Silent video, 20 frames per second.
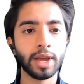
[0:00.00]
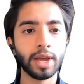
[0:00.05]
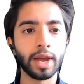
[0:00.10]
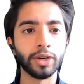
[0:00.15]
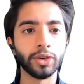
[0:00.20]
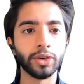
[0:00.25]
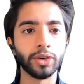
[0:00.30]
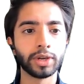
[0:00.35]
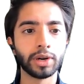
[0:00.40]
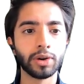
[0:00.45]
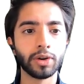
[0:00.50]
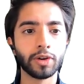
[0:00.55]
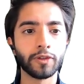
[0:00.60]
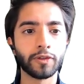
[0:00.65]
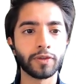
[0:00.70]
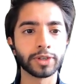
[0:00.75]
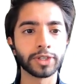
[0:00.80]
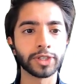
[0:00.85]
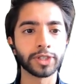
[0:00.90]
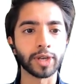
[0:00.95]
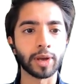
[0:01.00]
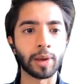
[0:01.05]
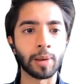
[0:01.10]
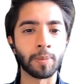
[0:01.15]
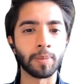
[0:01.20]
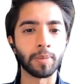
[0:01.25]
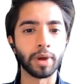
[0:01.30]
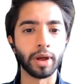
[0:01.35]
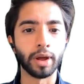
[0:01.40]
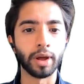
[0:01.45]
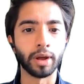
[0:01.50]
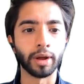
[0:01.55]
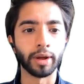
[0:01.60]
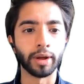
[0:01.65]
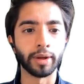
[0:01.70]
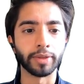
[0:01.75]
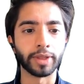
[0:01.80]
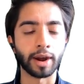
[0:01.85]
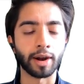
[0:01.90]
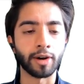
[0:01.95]
and you can look for some
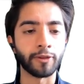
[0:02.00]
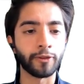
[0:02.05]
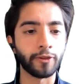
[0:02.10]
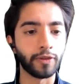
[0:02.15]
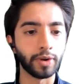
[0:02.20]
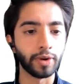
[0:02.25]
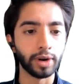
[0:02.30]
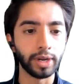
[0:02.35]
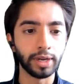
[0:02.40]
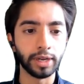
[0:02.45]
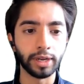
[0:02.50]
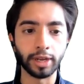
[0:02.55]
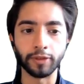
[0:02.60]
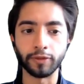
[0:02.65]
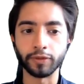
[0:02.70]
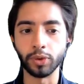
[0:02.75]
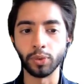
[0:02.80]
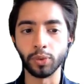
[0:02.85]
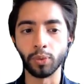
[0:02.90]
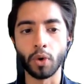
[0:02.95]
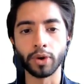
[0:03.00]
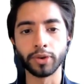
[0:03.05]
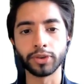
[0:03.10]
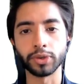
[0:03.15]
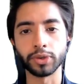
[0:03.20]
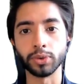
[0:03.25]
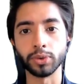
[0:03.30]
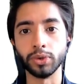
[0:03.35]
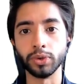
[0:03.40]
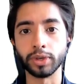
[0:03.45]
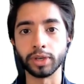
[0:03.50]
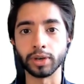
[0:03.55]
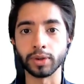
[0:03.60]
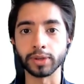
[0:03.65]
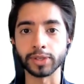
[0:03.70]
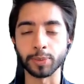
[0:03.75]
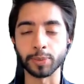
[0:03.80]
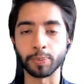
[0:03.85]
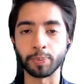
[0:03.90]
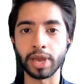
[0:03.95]
that are free. If you want to, you can also